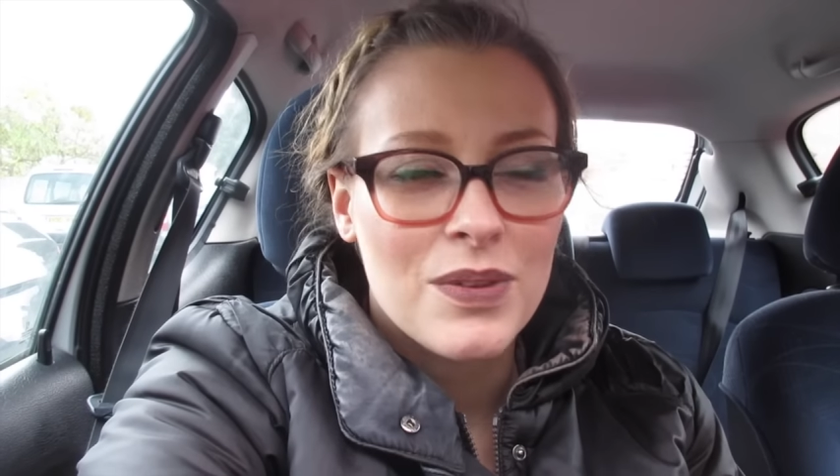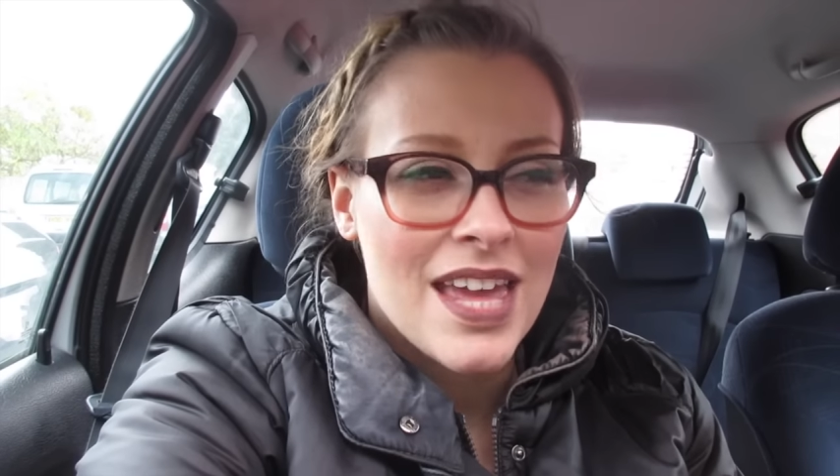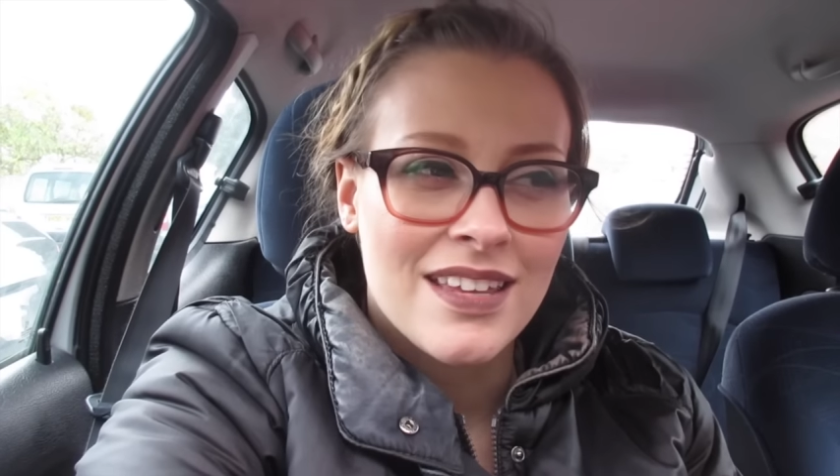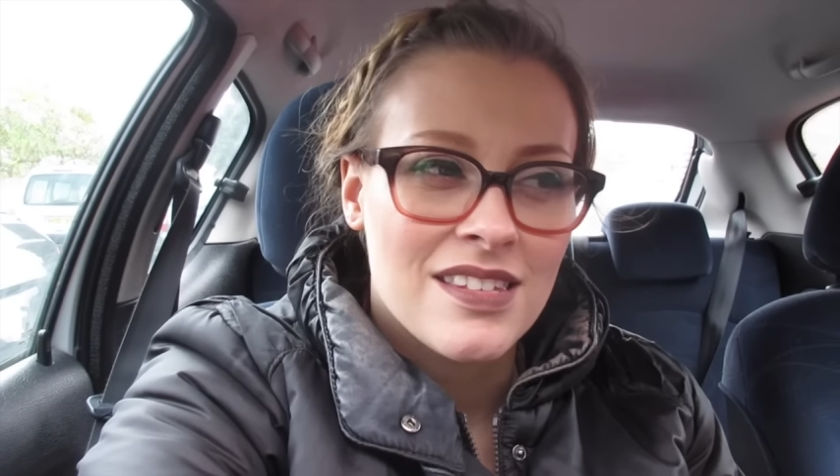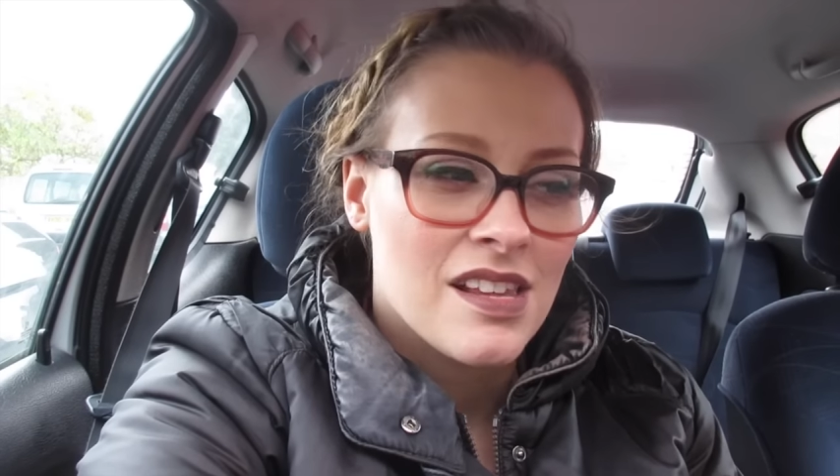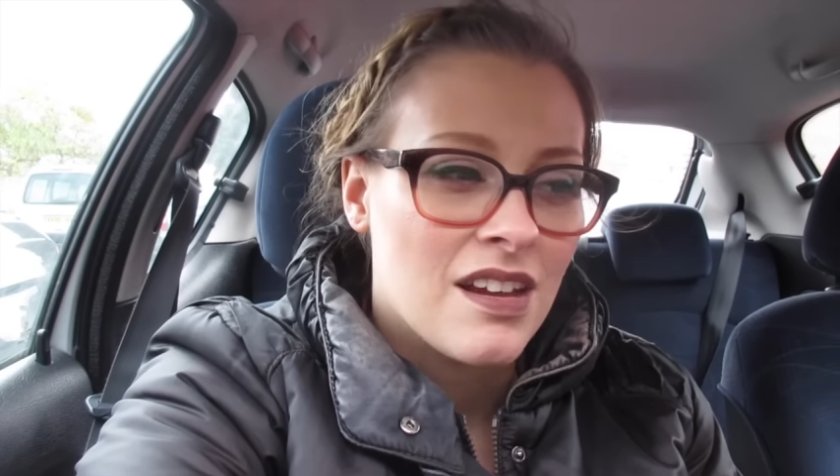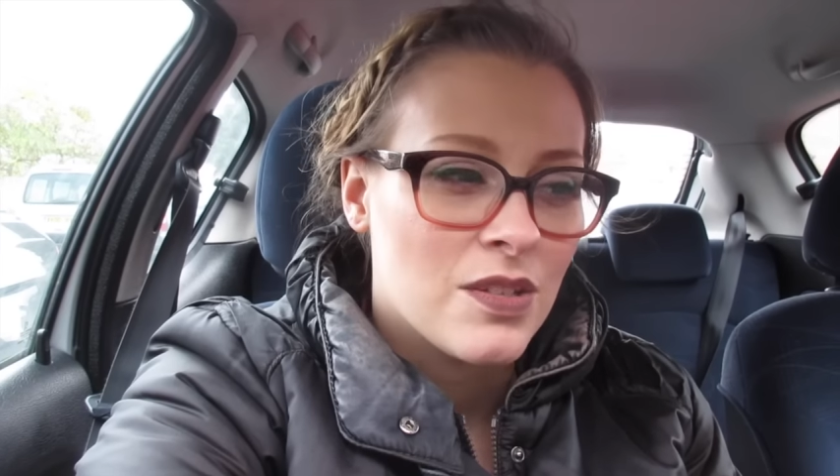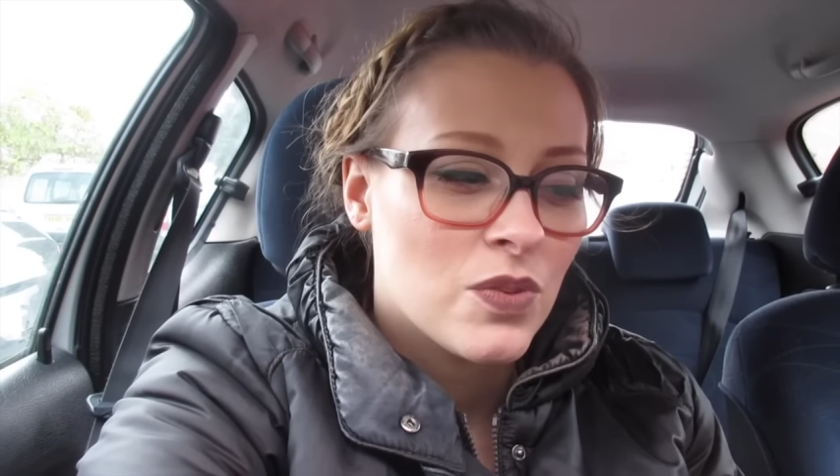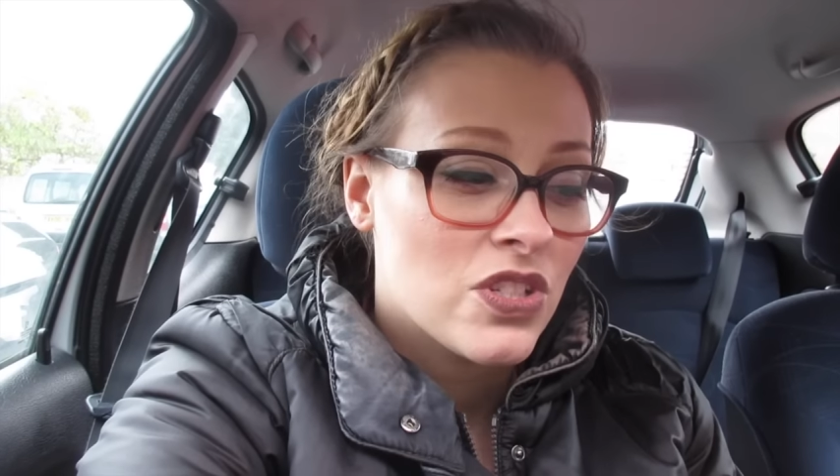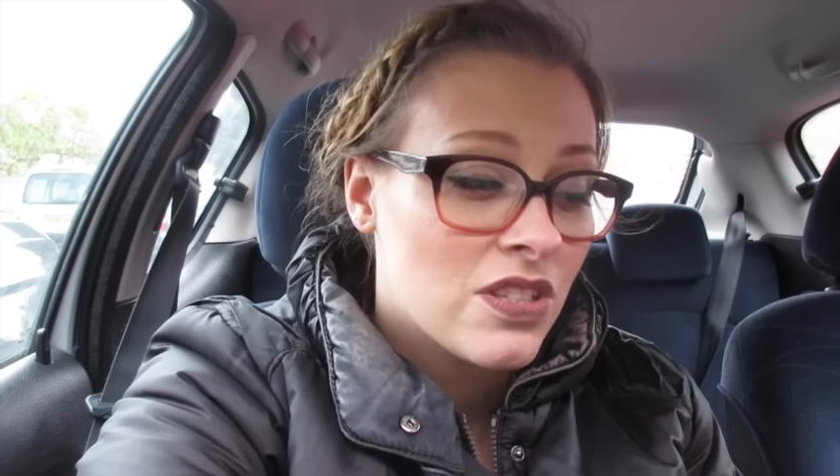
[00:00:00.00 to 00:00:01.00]
with the
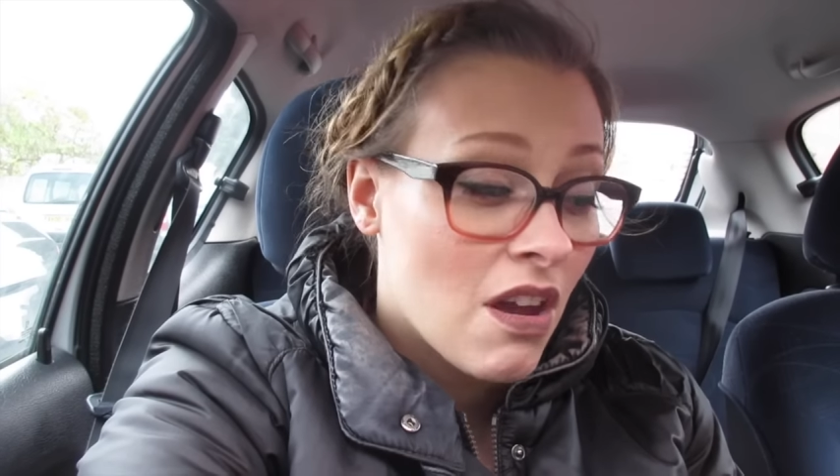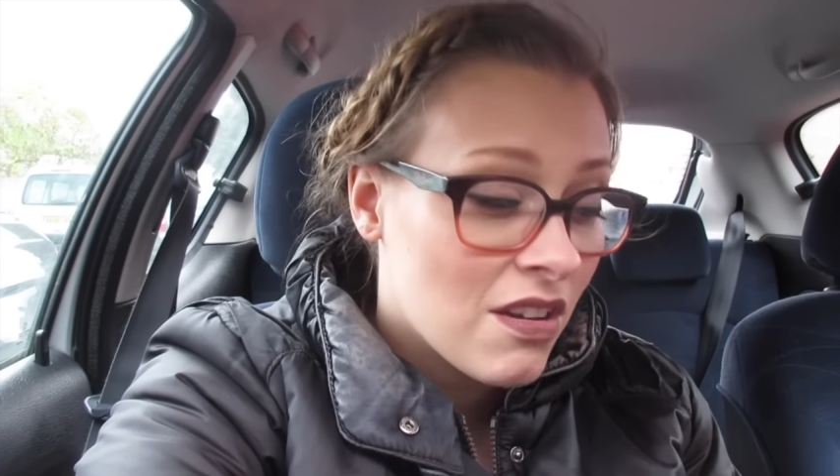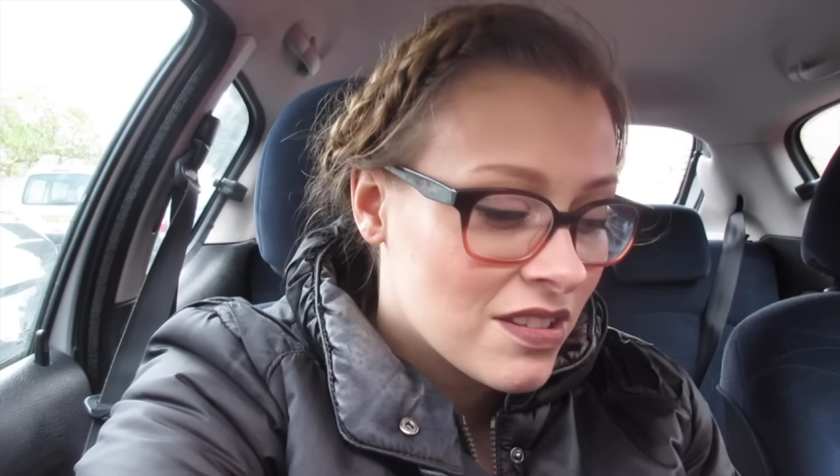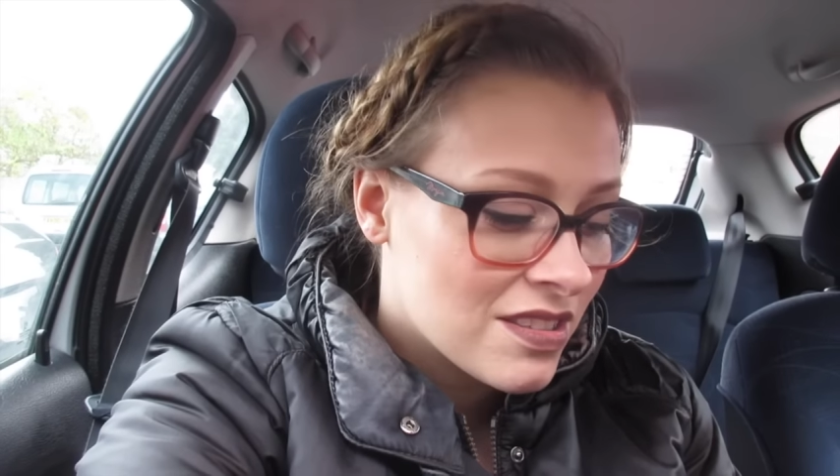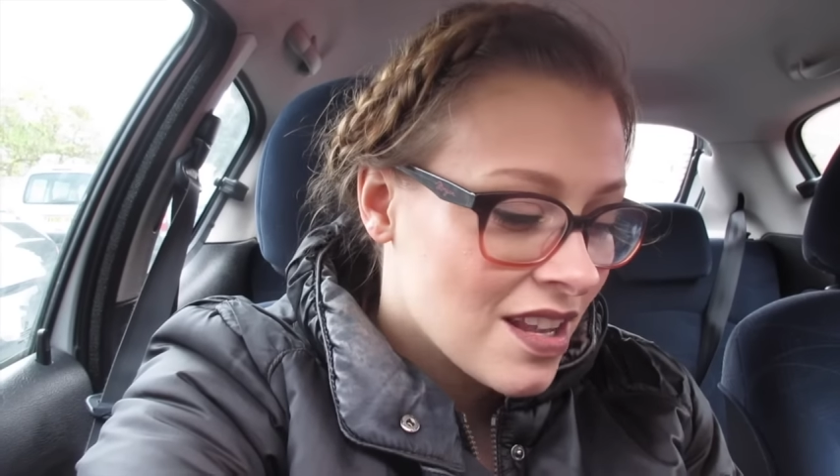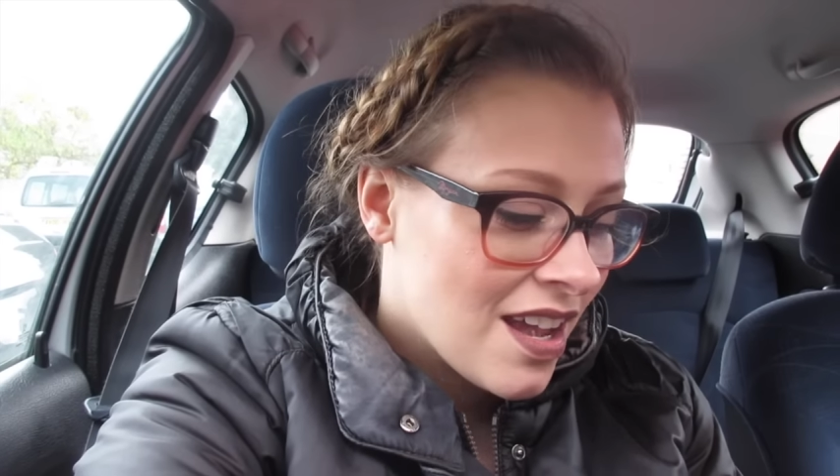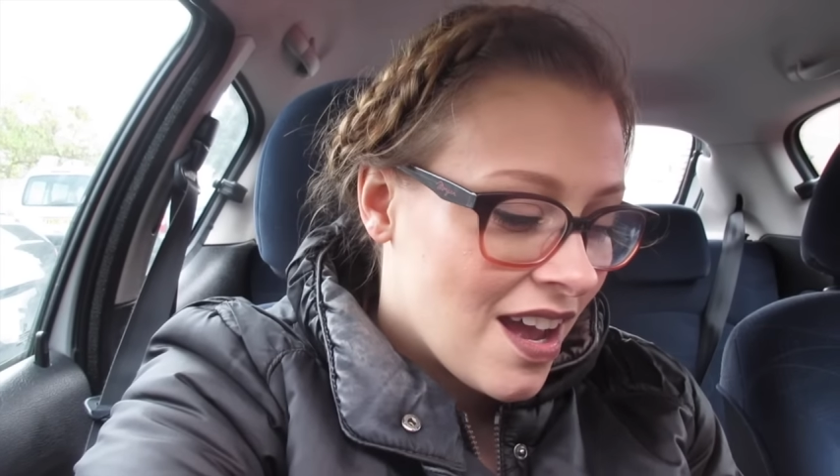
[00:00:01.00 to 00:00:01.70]
exercise, which sucks.